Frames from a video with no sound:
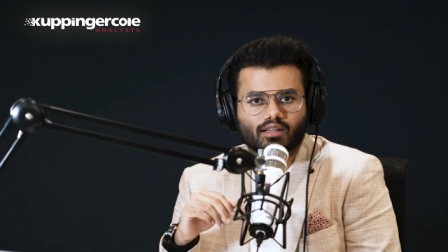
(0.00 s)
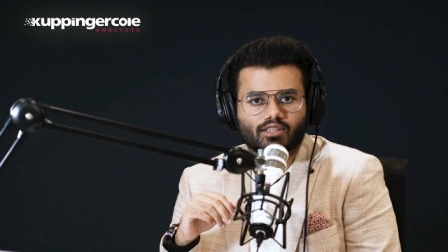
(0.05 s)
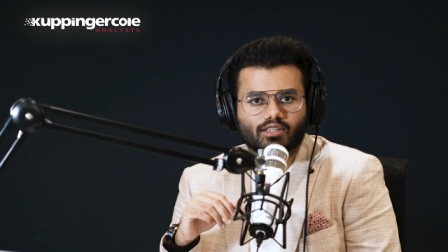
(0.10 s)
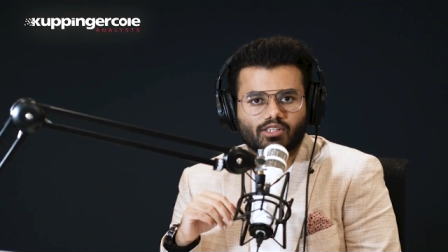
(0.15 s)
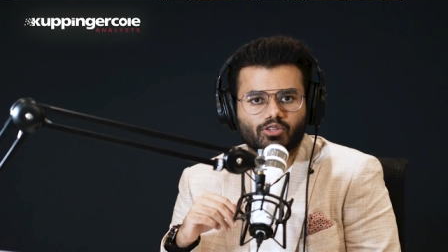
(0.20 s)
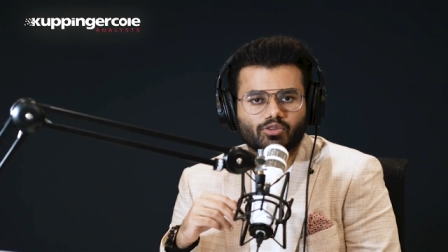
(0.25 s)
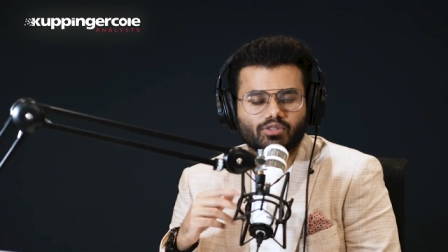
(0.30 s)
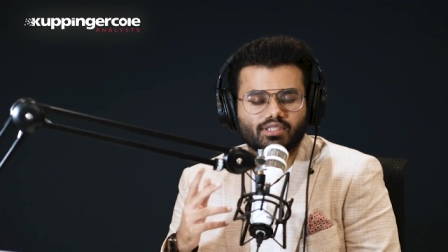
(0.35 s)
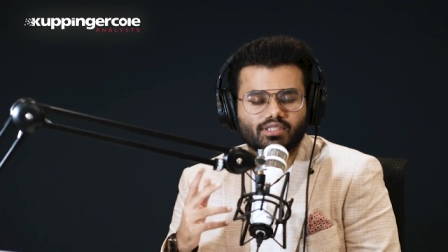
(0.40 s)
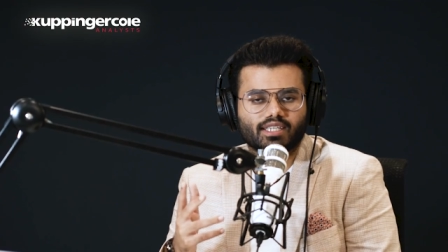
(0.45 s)
Do
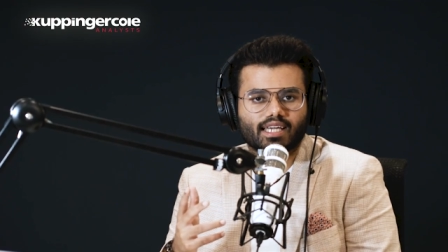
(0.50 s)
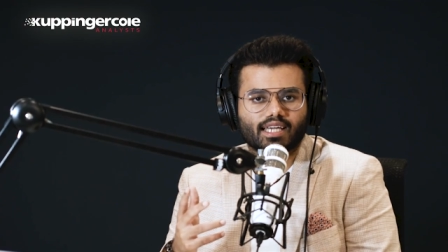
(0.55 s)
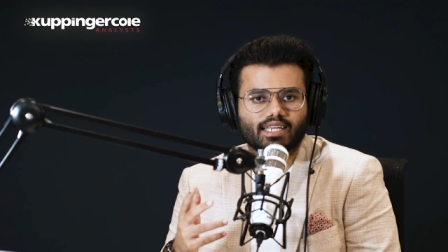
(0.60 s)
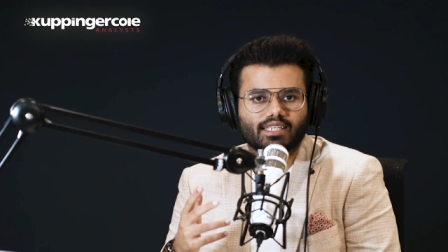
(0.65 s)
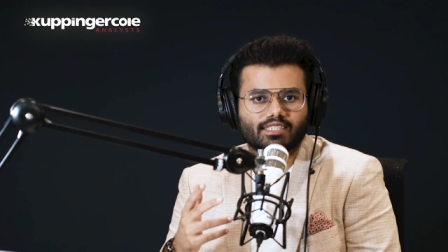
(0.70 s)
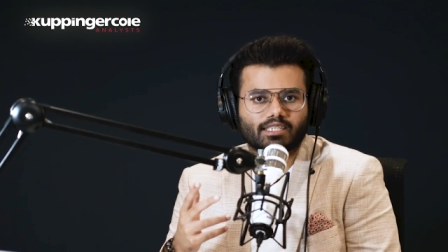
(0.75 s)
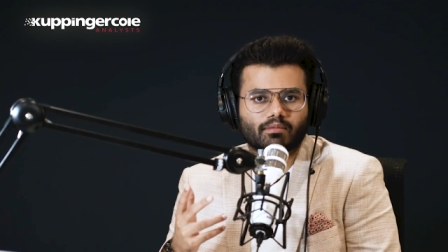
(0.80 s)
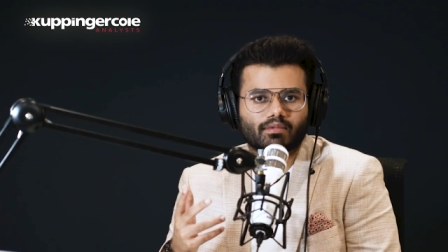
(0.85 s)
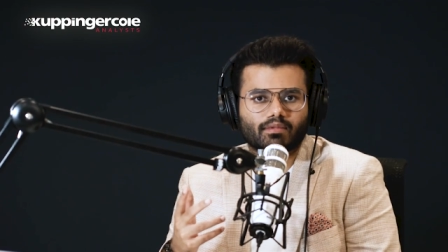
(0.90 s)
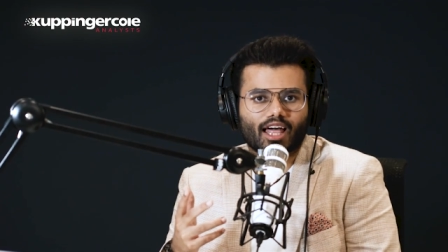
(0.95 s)
you see any
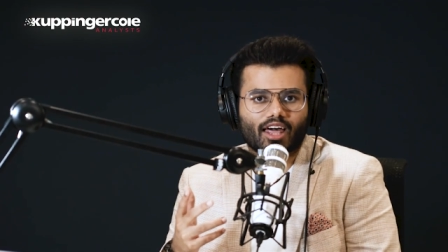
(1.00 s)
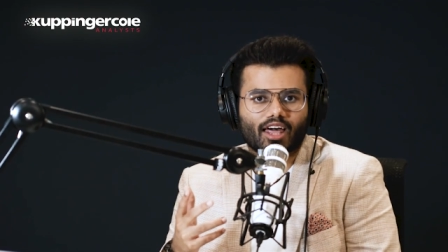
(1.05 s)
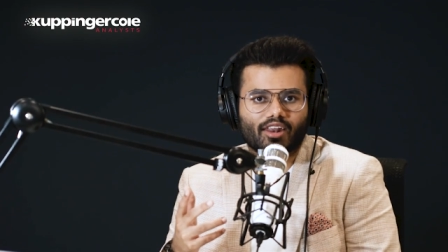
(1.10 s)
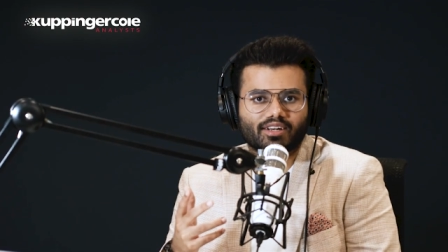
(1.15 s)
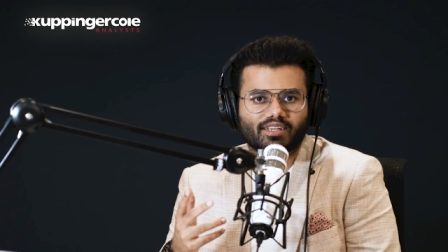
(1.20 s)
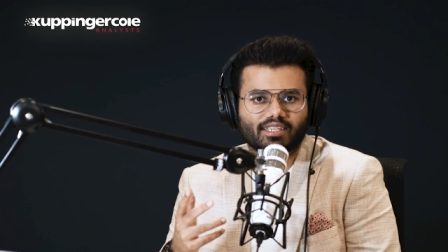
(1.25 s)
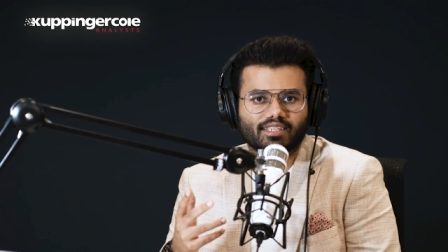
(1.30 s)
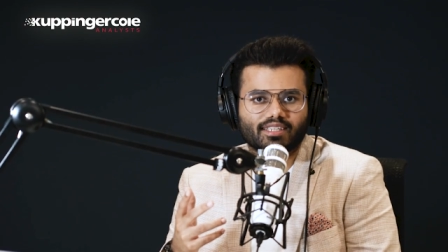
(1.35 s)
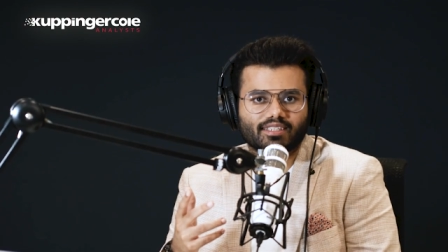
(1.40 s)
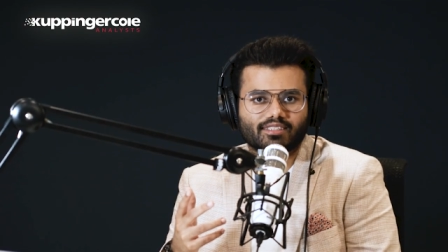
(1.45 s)

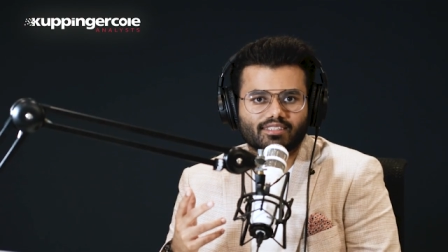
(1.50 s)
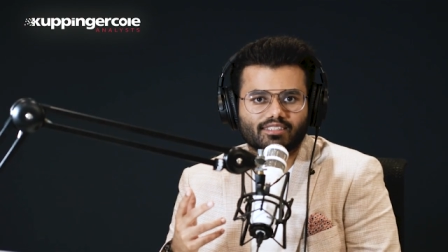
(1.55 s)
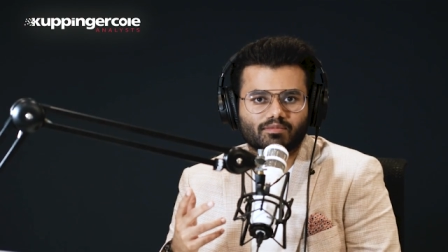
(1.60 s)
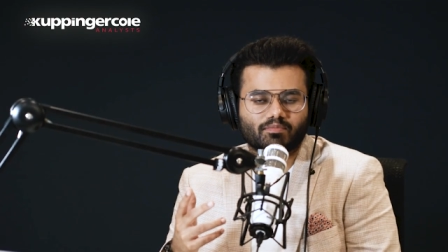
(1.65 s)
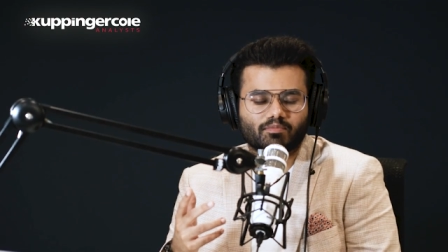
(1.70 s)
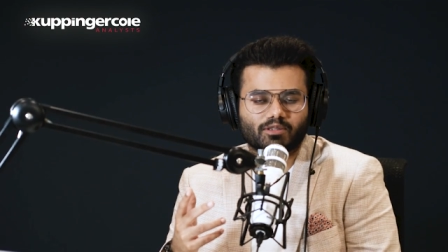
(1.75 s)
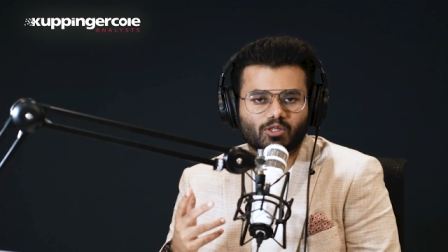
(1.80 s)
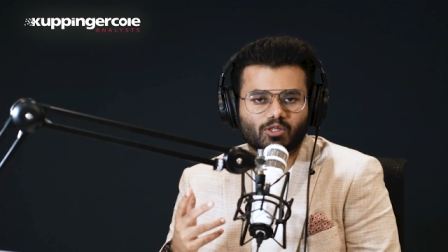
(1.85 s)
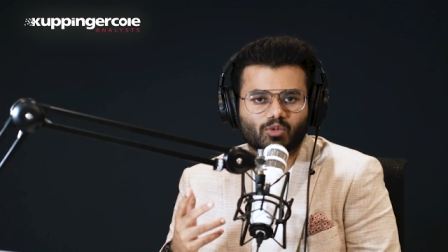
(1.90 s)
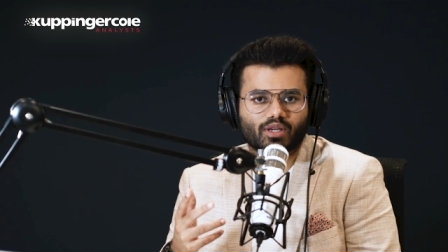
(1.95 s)
similarities
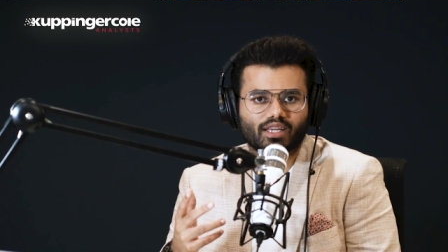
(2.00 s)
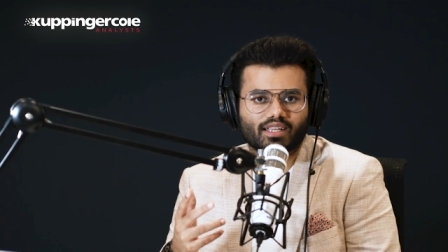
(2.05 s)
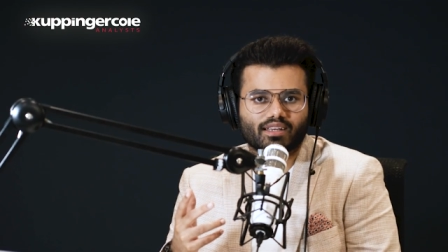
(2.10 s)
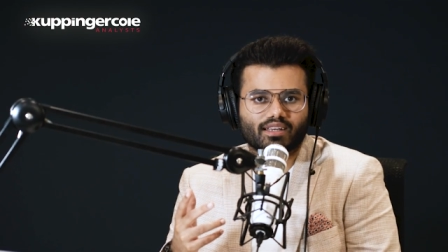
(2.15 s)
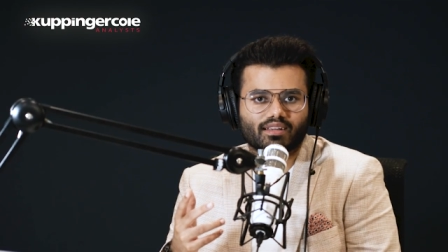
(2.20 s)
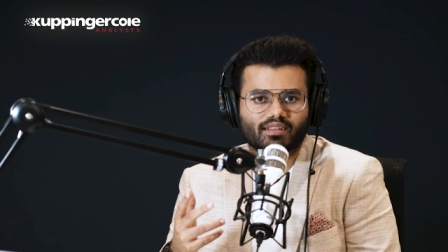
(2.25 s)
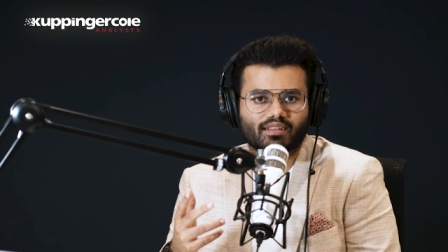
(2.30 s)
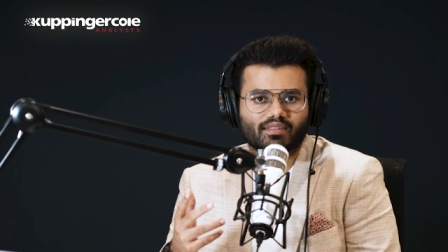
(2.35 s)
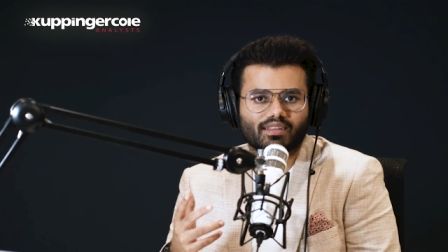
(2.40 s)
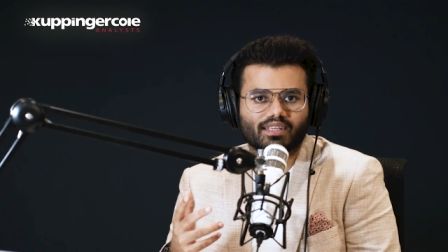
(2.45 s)

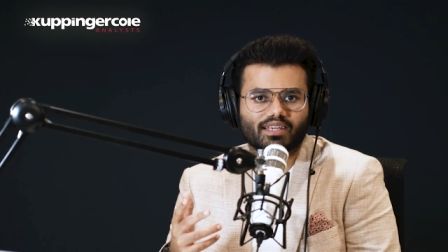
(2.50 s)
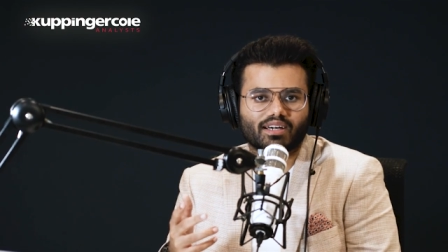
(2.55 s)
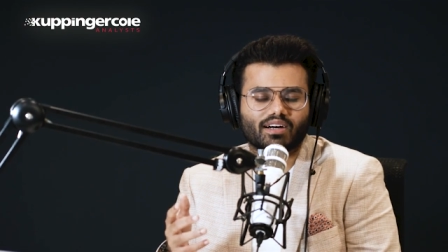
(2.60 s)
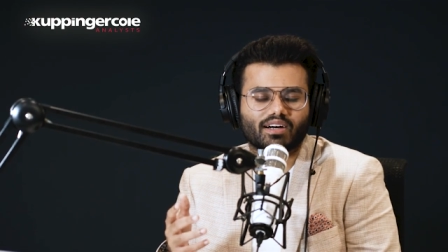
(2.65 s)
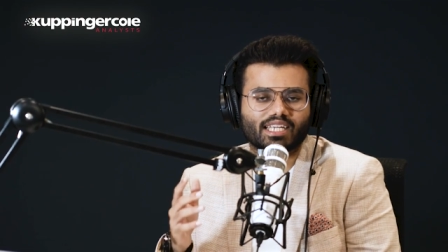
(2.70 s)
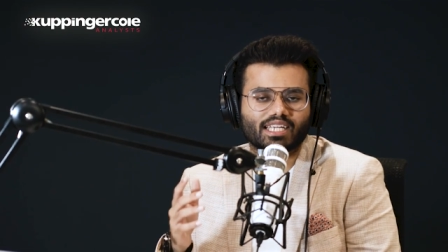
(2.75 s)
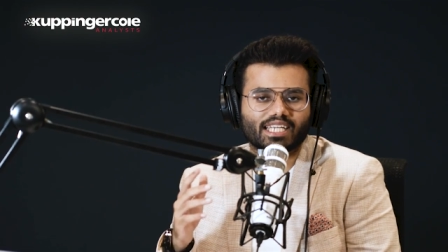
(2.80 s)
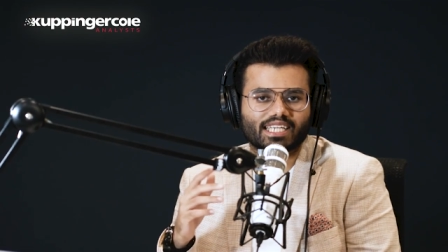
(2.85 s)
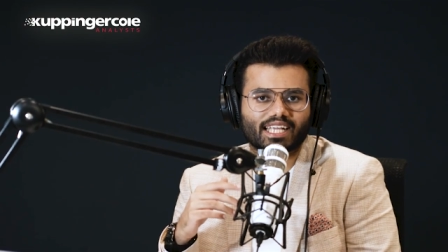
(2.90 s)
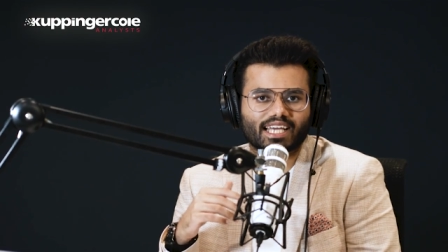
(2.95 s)
between the
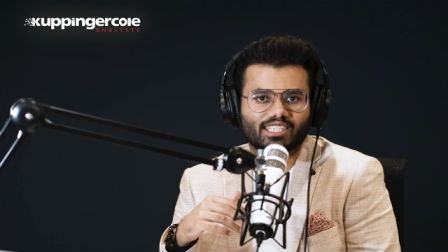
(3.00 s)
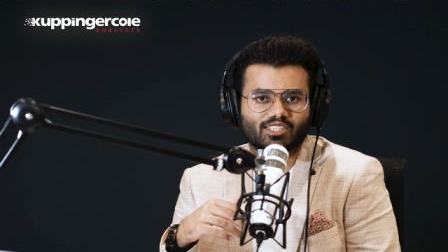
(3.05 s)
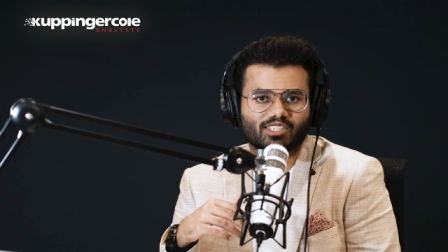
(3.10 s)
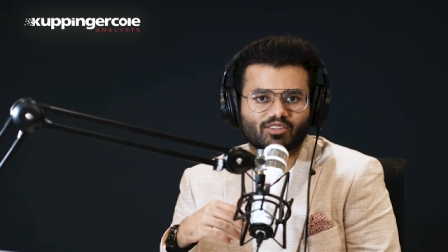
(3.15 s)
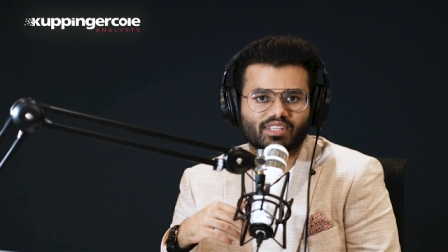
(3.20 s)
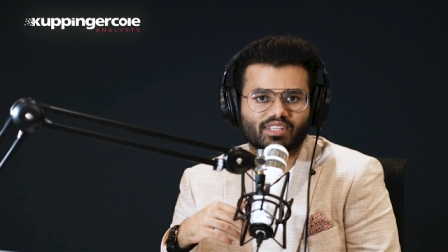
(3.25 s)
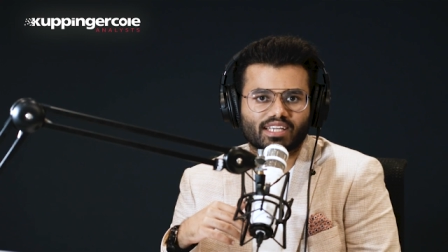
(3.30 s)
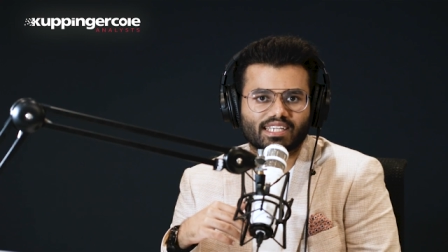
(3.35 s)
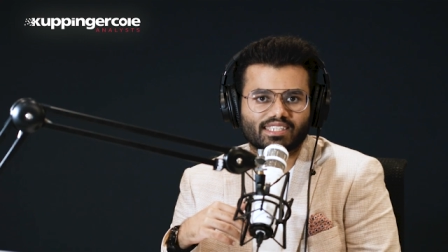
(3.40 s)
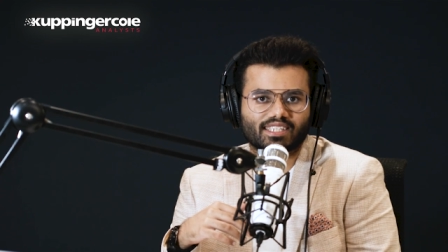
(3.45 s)
early days of
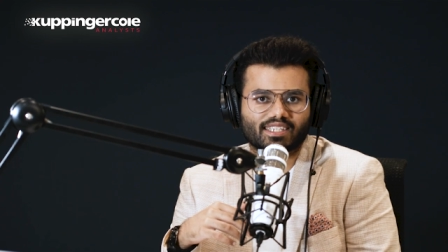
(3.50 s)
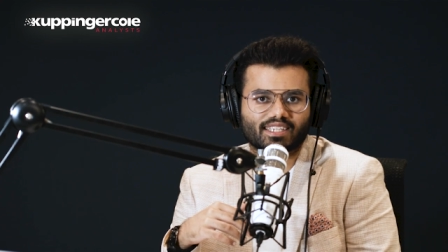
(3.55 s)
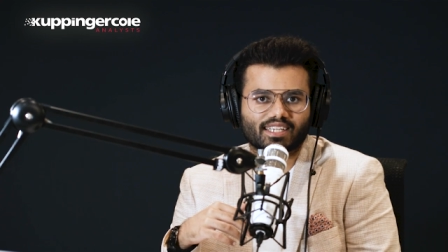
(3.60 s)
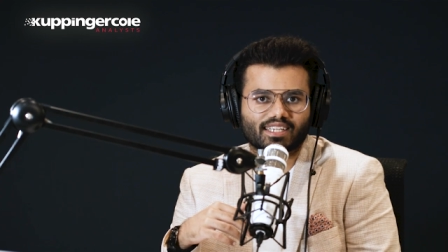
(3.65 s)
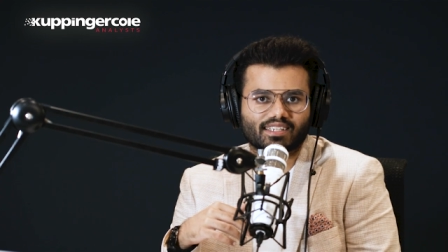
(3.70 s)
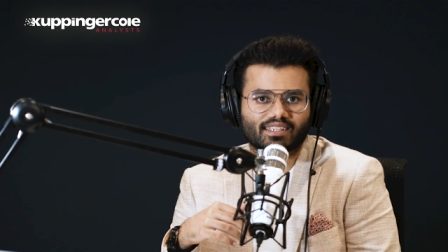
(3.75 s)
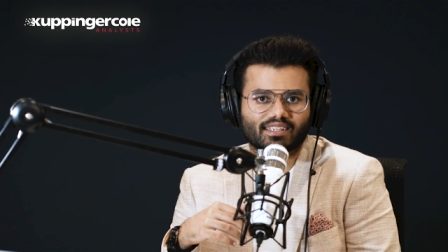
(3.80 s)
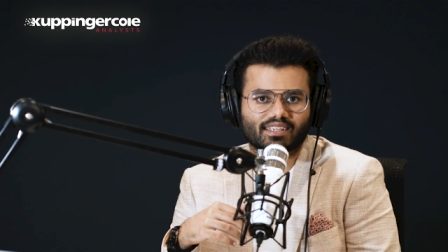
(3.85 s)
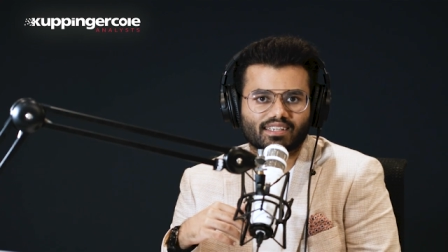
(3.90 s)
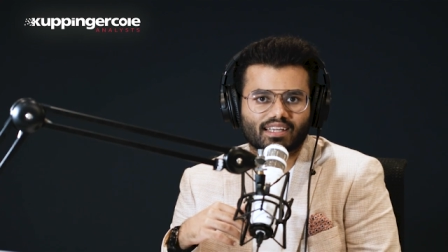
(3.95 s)
the
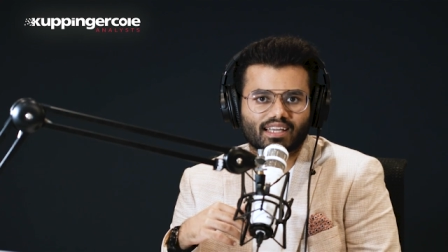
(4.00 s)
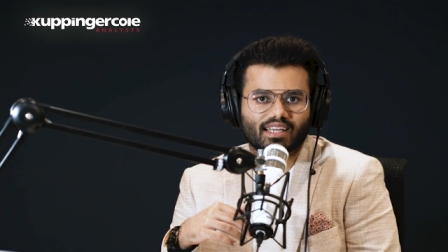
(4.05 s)
internet